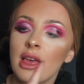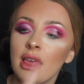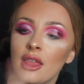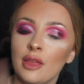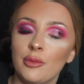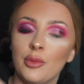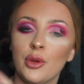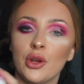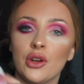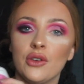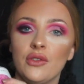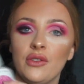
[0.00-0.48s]

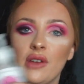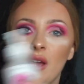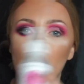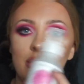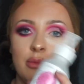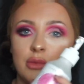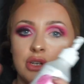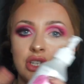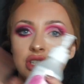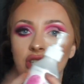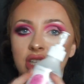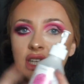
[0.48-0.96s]
the
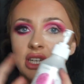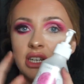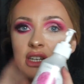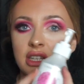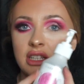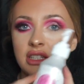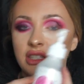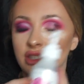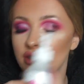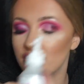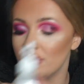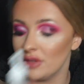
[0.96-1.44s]
Purifying Brush Cleaner.
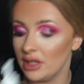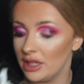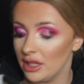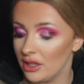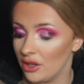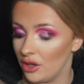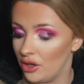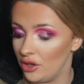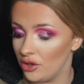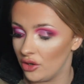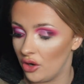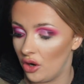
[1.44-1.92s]
This is really
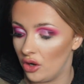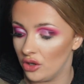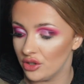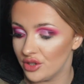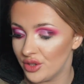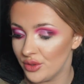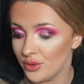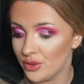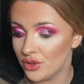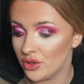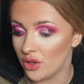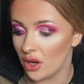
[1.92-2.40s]
good.
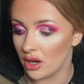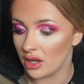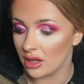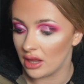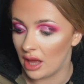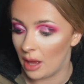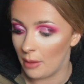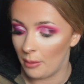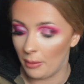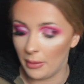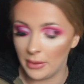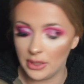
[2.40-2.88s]
Also stock
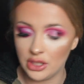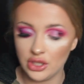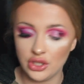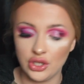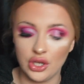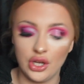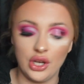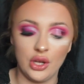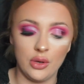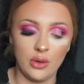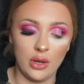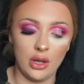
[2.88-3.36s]
that in my
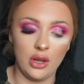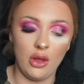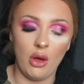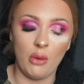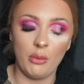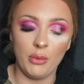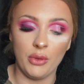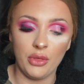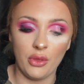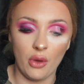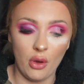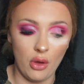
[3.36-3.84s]
studio
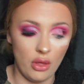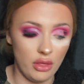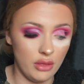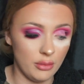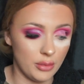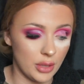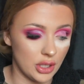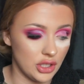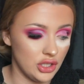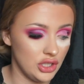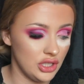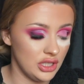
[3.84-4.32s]
along with all the
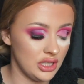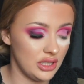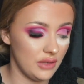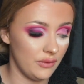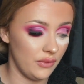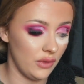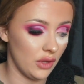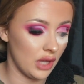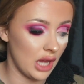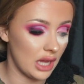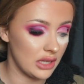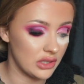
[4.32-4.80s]
brushes
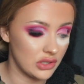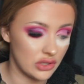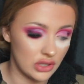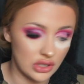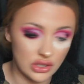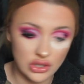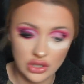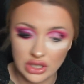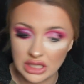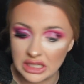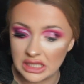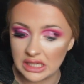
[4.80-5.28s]
if you guys are
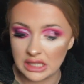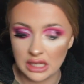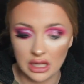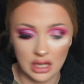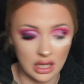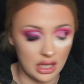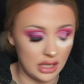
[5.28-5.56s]
interested